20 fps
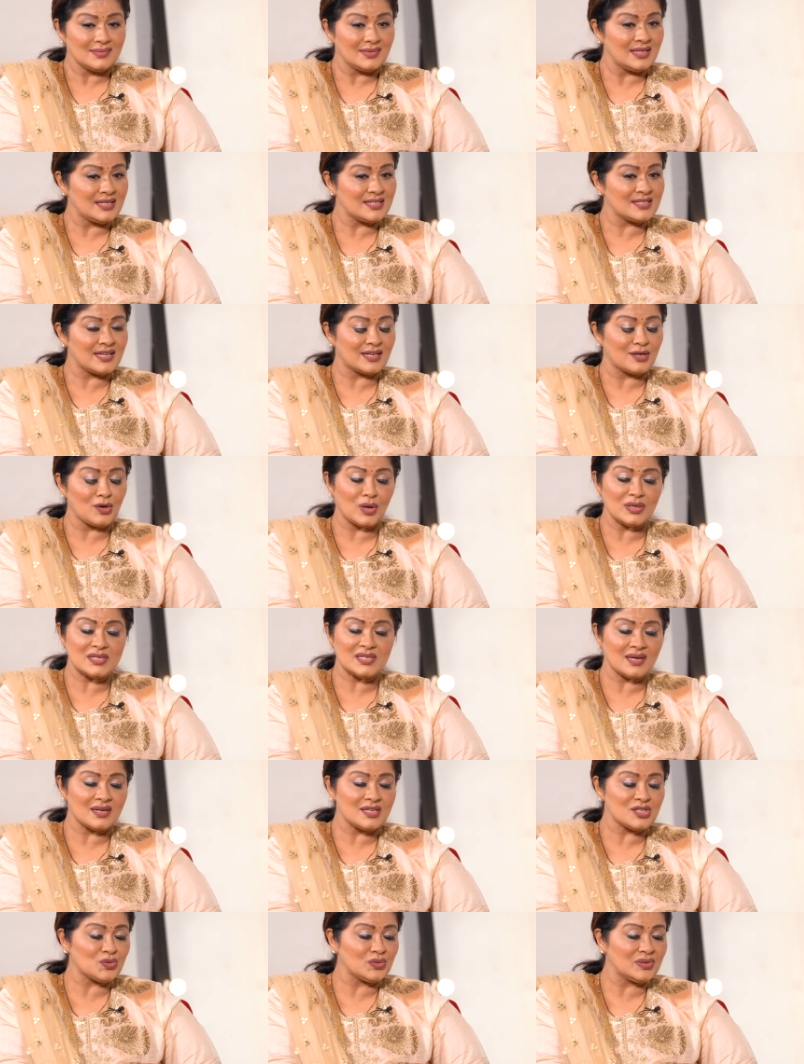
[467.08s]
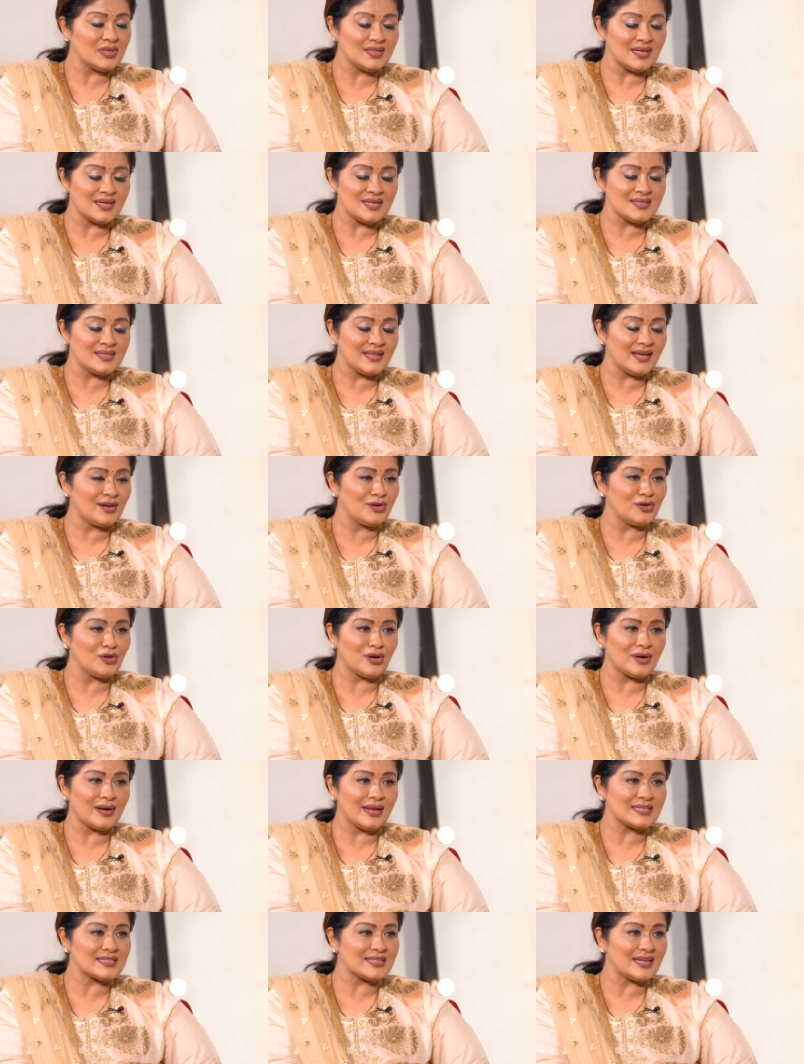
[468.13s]
It is that Lord Saraswati that is there in
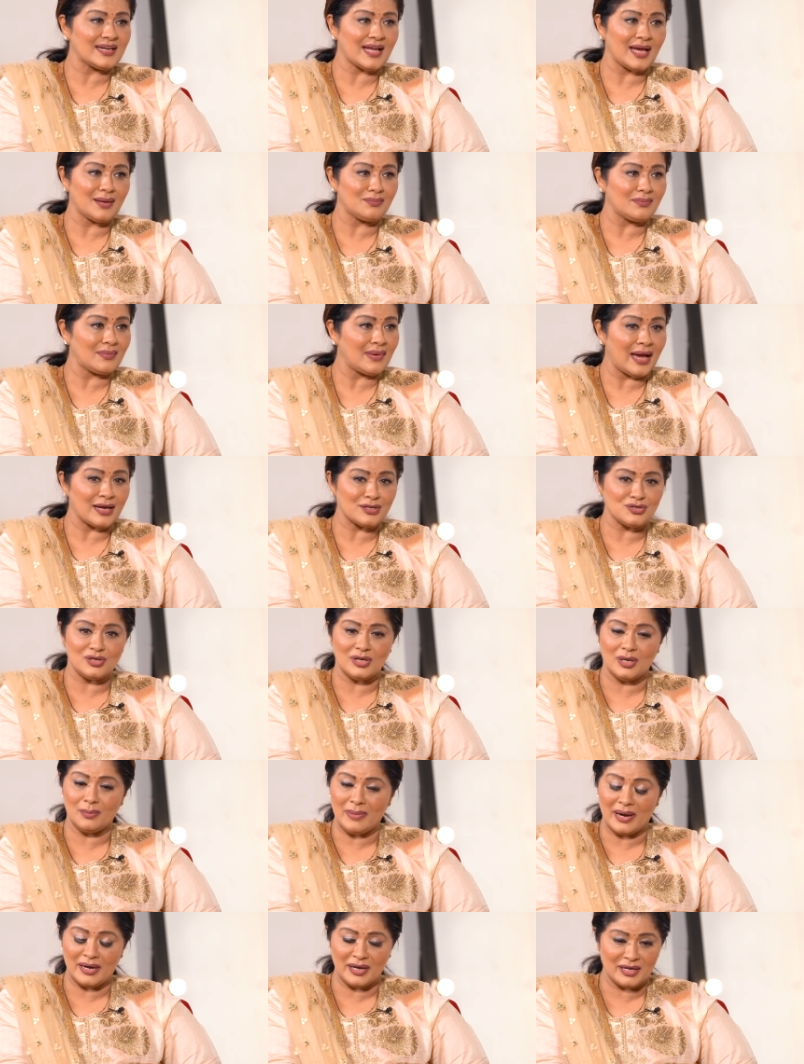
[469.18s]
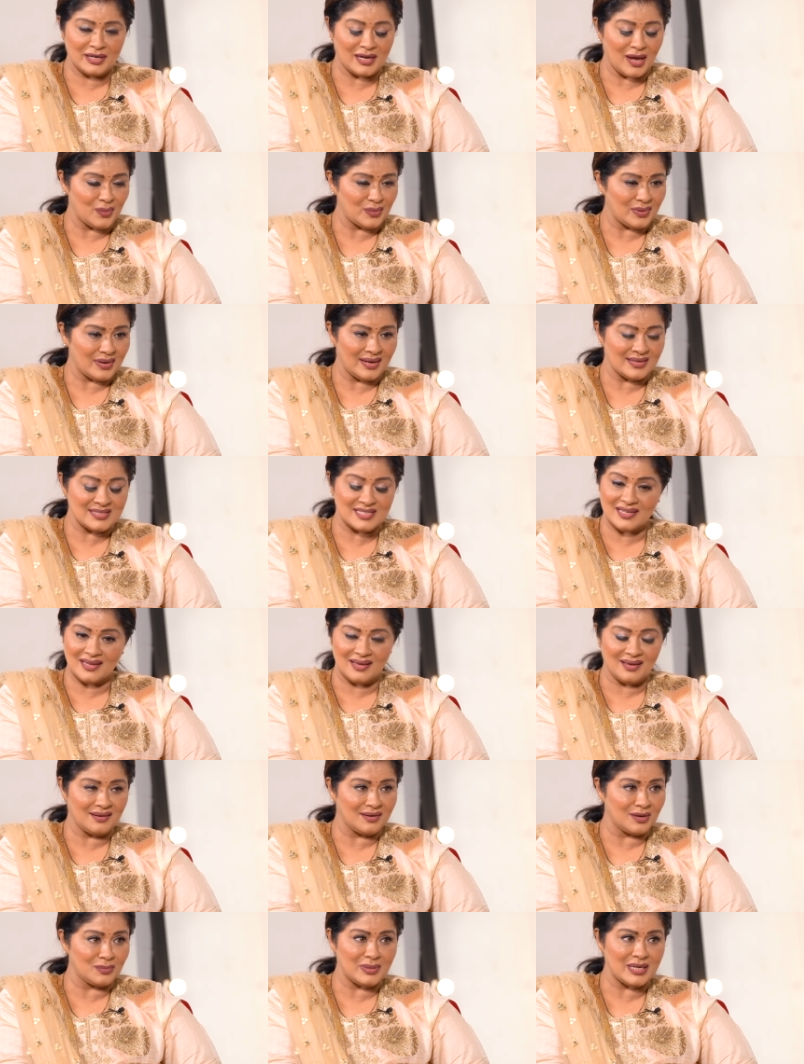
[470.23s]
your legs that I'm actually bending down and
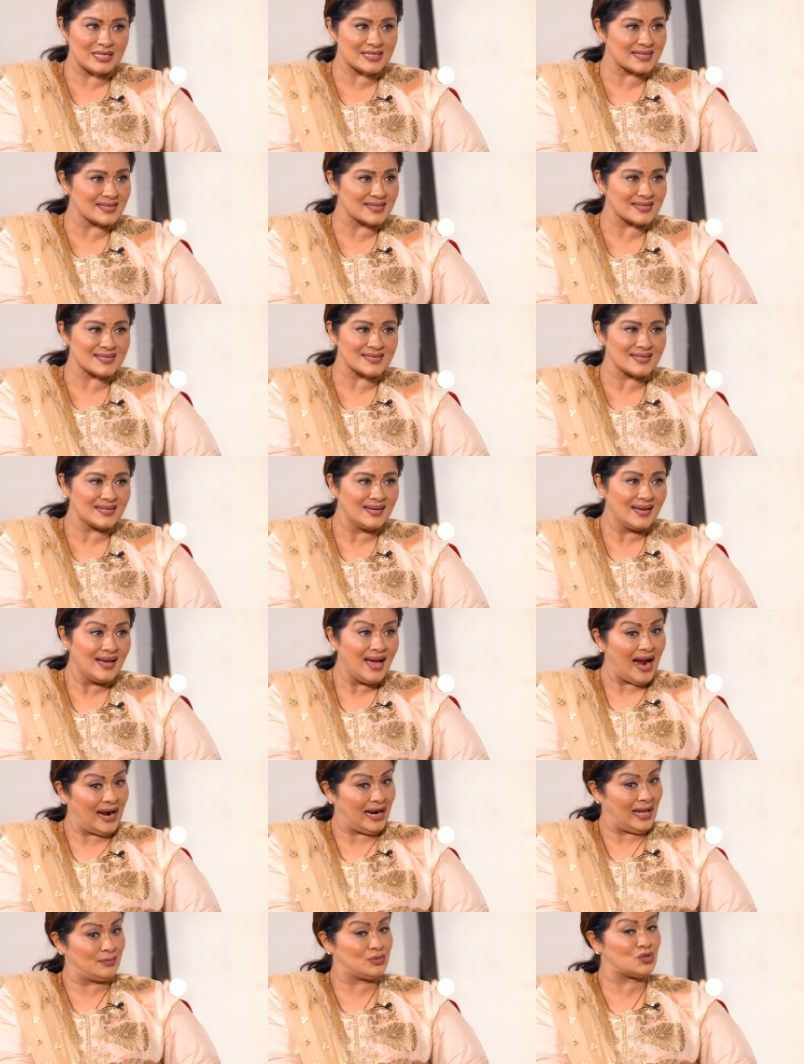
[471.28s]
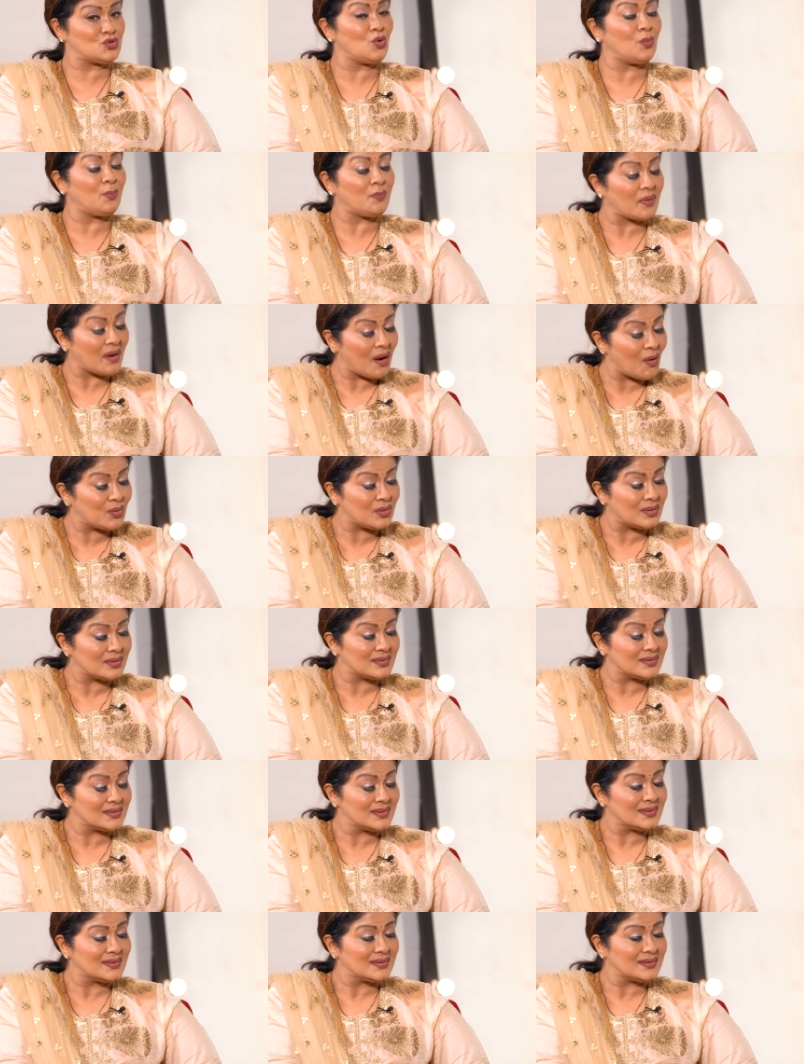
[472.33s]
seeking her blessings. And I'm so proud
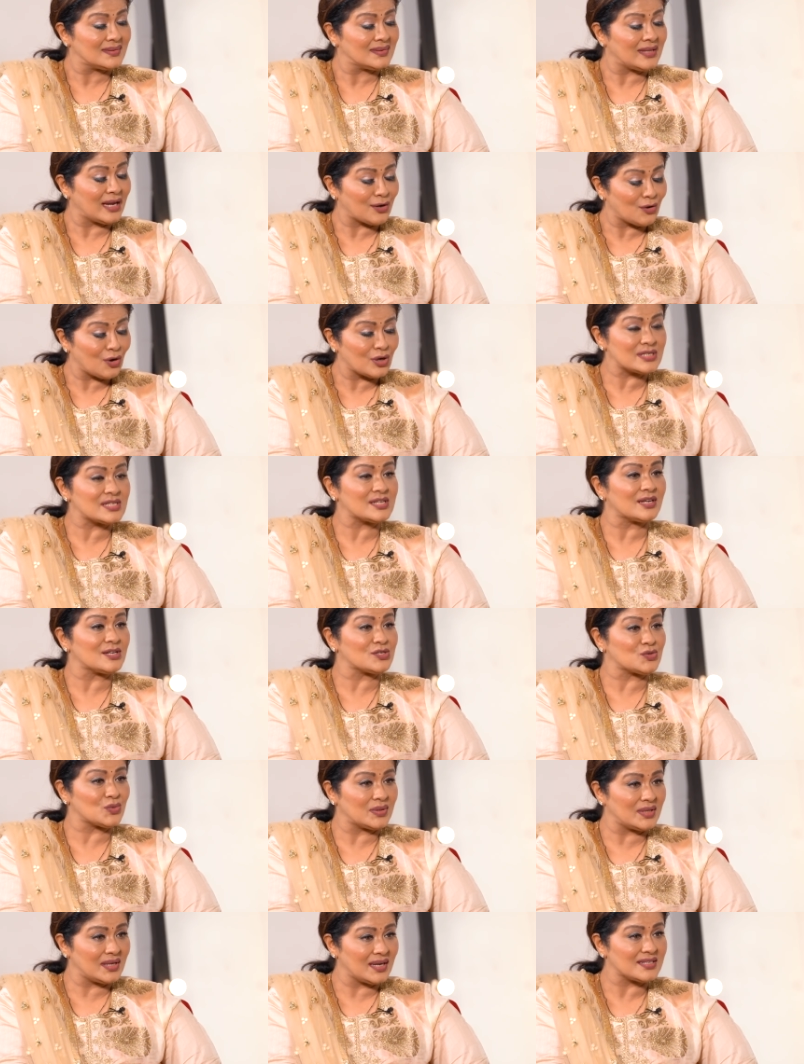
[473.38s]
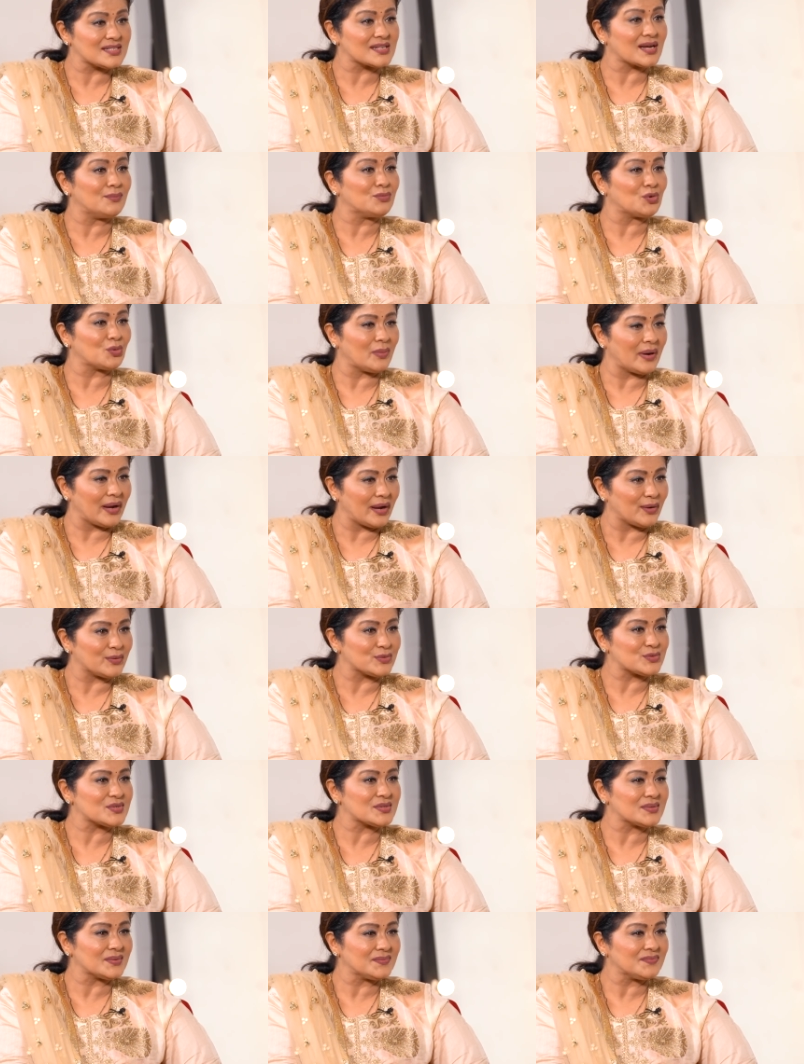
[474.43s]
that Lord Saraswati has come to my house.